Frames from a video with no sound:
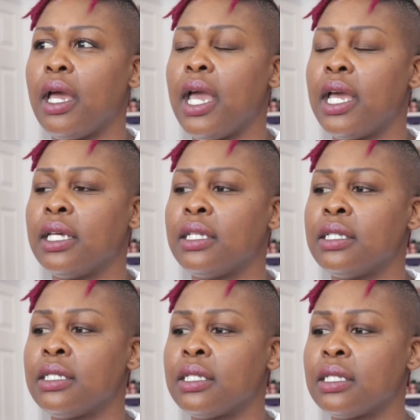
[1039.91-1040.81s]

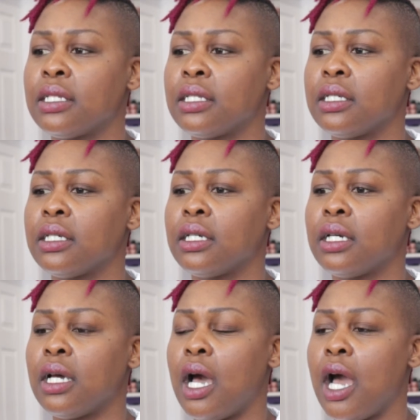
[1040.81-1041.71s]
And
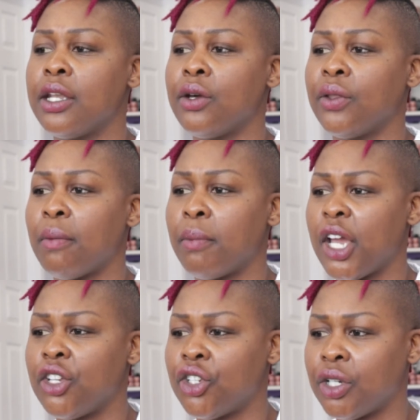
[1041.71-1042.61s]
I know that
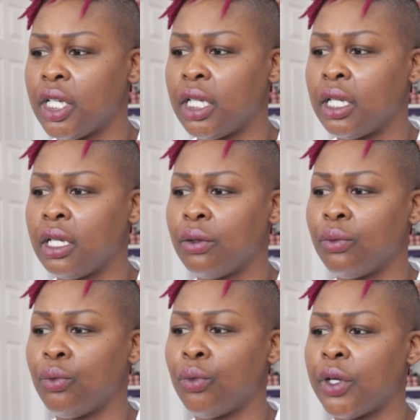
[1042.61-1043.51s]
my journey
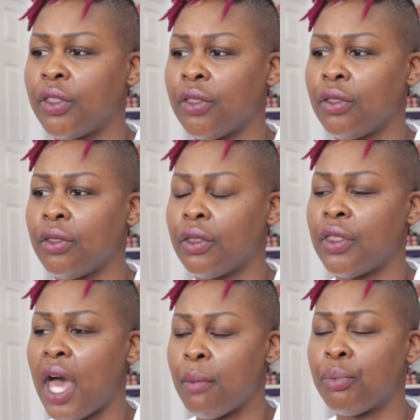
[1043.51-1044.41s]
with
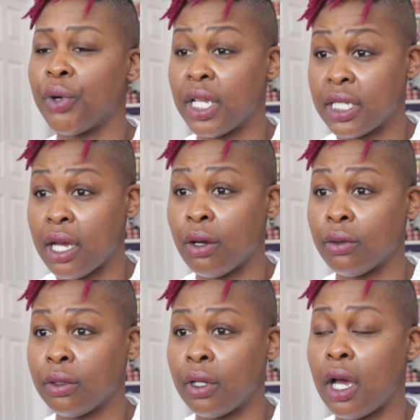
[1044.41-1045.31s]
that
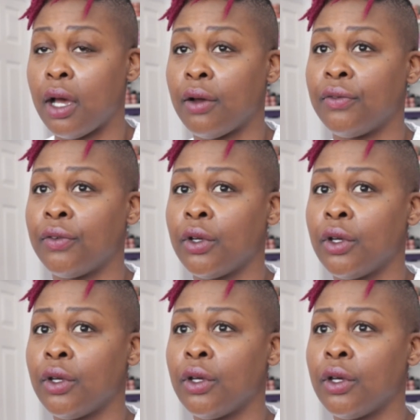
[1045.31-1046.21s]
breakdown
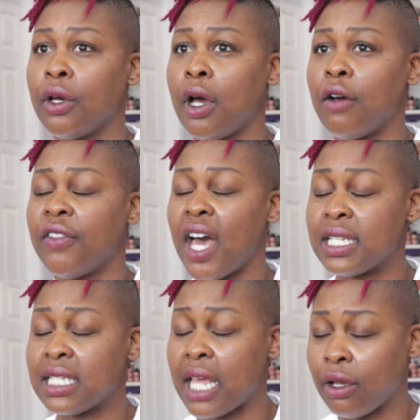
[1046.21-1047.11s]
of
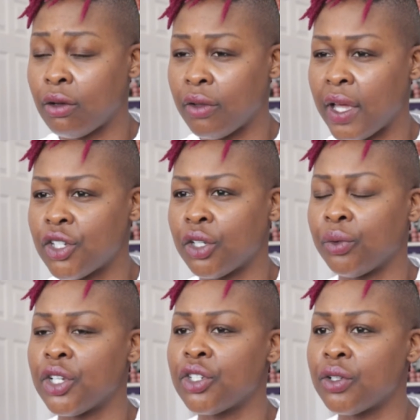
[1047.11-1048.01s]
that cycle, that
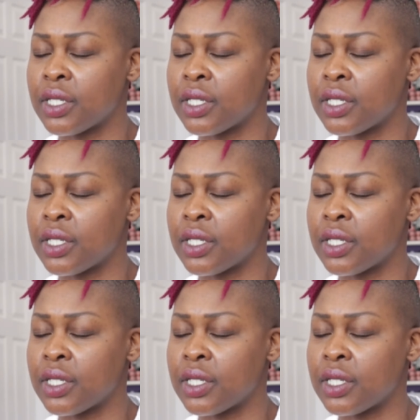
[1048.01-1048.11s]
generational